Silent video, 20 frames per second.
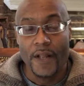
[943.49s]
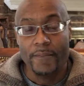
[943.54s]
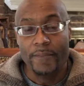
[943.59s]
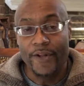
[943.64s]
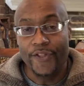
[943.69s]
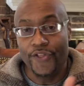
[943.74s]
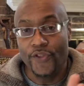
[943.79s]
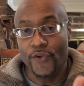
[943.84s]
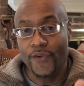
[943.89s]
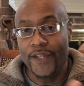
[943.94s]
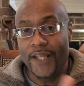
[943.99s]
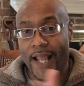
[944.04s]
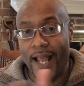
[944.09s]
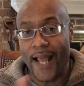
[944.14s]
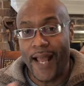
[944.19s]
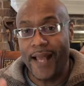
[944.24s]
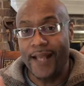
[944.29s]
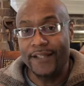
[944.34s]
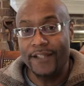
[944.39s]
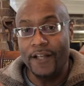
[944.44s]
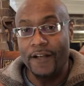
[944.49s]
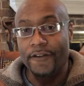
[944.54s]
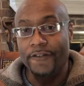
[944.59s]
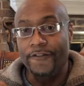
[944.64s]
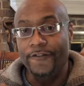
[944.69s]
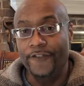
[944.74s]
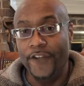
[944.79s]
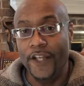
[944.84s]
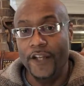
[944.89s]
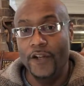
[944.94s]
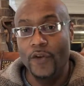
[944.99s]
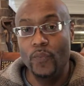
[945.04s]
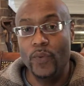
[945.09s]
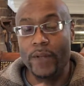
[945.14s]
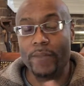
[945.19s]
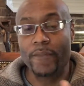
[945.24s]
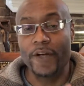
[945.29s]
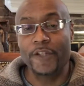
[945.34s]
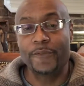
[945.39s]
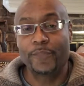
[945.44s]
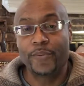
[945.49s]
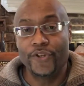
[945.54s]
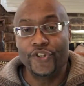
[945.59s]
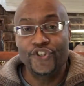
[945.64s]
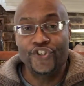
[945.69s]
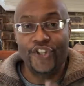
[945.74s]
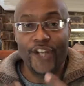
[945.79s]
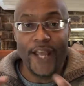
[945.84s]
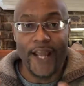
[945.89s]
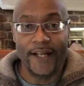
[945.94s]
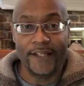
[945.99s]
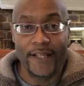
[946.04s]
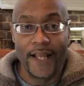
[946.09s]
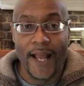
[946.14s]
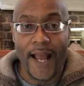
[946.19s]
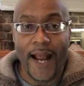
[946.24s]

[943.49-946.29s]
But through the eyes of fear, we must project